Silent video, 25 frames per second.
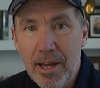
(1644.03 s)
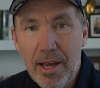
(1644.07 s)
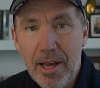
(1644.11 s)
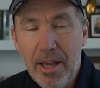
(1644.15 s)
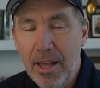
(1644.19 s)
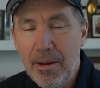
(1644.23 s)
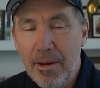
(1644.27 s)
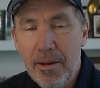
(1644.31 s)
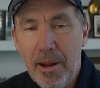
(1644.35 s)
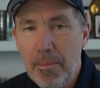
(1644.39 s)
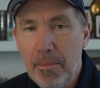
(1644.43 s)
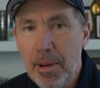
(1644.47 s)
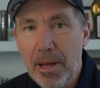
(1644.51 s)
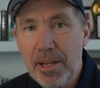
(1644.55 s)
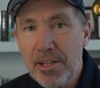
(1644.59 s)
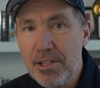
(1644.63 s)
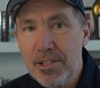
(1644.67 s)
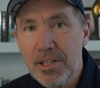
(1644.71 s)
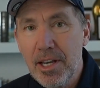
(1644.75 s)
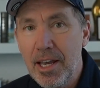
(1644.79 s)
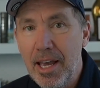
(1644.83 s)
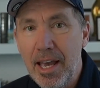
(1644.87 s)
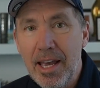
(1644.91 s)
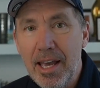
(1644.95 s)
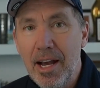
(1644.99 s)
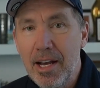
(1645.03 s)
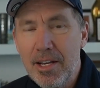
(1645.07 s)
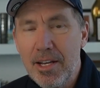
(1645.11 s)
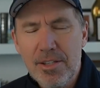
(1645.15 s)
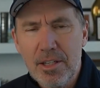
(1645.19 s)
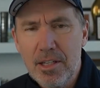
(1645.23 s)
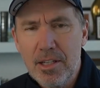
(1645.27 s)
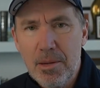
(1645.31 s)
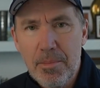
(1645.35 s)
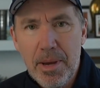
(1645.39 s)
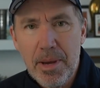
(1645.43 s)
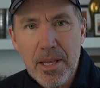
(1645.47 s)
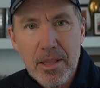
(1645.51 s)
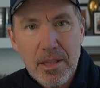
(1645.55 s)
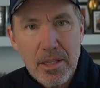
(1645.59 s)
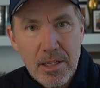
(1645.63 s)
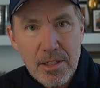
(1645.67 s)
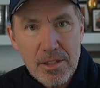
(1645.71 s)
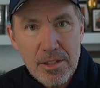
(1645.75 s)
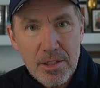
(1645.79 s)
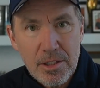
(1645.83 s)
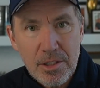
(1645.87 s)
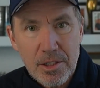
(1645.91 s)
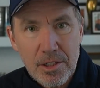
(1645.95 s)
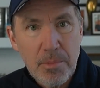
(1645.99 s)
And I'm not saying AI is going to make the
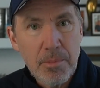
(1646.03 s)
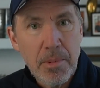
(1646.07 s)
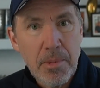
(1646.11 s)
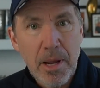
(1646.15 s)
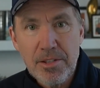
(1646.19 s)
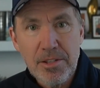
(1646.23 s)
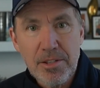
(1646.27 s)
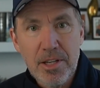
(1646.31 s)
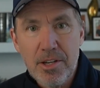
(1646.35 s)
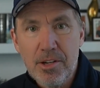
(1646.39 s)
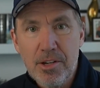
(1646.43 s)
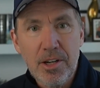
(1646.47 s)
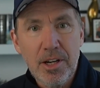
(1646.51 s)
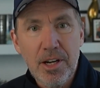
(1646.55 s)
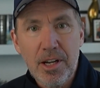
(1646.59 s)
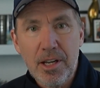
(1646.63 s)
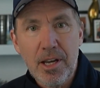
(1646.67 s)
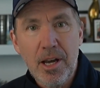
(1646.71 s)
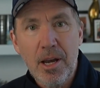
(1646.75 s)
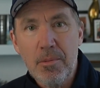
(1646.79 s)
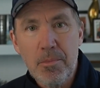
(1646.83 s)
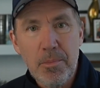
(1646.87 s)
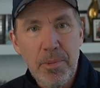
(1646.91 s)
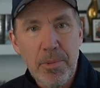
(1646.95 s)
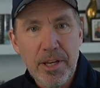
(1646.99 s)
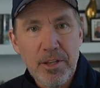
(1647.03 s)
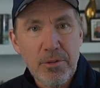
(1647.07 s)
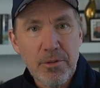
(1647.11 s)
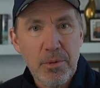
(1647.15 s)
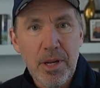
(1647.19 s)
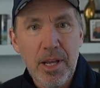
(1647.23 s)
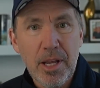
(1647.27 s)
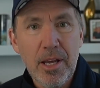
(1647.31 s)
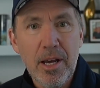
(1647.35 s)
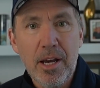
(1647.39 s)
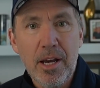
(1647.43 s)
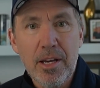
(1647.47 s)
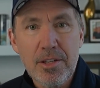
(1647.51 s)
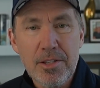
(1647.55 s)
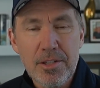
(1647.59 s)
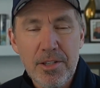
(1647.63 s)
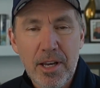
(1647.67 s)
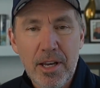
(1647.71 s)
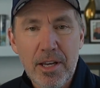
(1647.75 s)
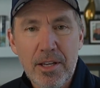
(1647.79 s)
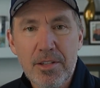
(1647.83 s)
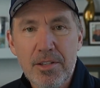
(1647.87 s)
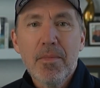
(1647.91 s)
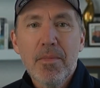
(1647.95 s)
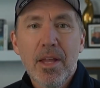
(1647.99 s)
decision. I'm not saying you're going to cut and paste what AI
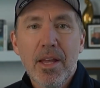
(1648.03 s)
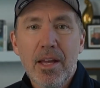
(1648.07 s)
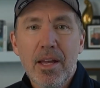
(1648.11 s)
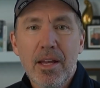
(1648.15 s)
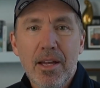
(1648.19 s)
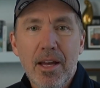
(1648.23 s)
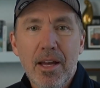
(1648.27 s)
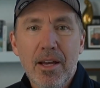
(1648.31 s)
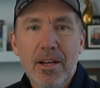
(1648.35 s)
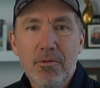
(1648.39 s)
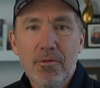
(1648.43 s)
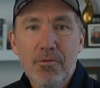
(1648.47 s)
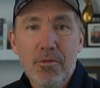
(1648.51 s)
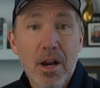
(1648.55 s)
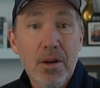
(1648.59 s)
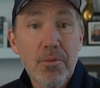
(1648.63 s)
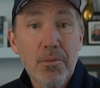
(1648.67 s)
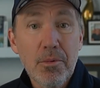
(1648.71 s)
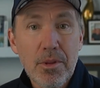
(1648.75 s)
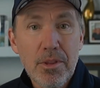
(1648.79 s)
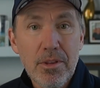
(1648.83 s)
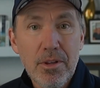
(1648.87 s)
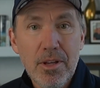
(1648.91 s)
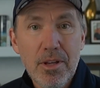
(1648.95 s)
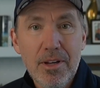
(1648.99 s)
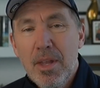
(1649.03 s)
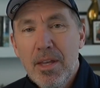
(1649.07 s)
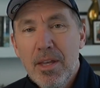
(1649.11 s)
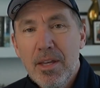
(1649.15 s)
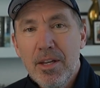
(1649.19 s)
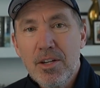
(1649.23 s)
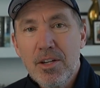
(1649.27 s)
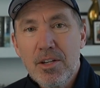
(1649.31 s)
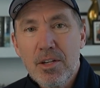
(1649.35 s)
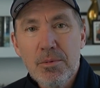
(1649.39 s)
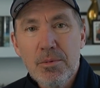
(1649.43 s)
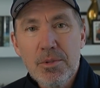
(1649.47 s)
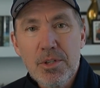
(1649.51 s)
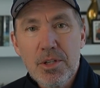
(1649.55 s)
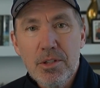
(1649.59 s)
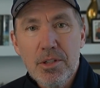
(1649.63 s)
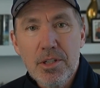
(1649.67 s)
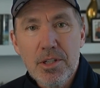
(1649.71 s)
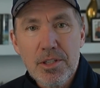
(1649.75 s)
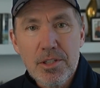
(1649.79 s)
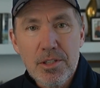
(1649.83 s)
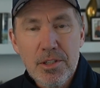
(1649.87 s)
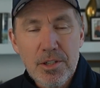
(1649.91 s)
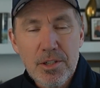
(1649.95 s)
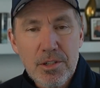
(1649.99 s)
says and kind of run with it in terms of your
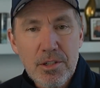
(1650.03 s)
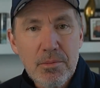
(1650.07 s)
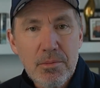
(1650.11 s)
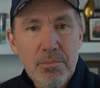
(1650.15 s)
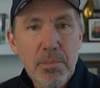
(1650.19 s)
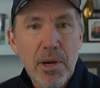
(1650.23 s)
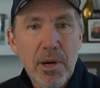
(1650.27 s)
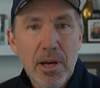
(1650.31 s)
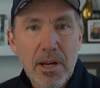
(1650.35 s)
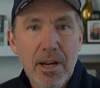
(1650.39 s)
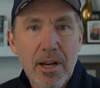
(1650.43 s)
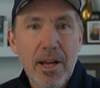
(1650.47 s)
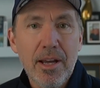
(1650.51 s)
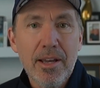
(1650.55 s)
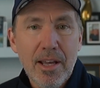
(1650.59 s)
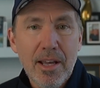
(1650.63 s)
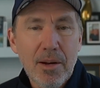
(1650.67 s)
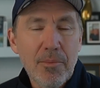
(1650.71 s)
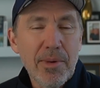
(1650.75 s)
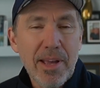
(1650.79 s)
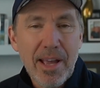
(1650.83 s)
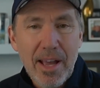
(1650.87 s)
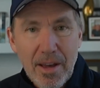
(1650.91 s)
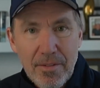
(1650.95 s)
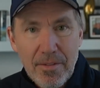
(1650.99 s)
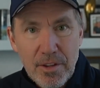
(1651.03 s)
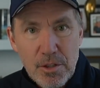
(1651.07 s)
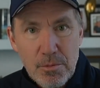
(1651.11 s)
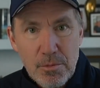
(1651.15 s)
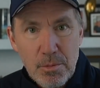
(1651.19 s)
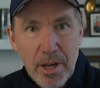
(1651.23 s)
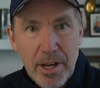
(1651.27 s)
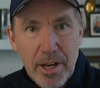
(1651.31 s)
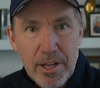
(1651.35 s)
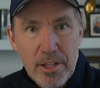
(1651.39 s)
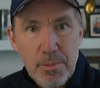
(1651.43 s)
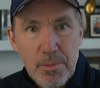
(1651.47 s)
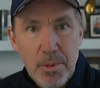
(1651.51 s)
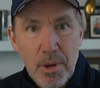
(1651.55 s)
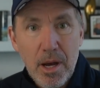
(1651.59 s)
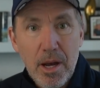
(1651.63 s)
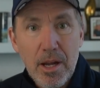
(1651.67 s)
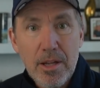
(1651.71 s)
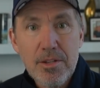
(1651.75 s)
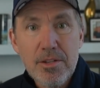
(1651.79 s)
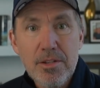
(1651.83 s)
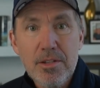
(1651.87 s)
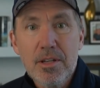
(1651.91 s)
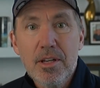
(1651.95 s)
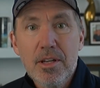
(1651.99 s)
decision. But again, we have these blind
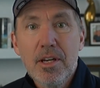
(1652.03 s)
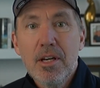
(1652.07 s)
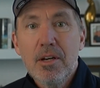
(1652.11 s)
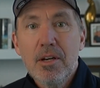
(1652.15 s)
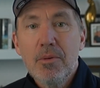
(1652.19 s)
spots.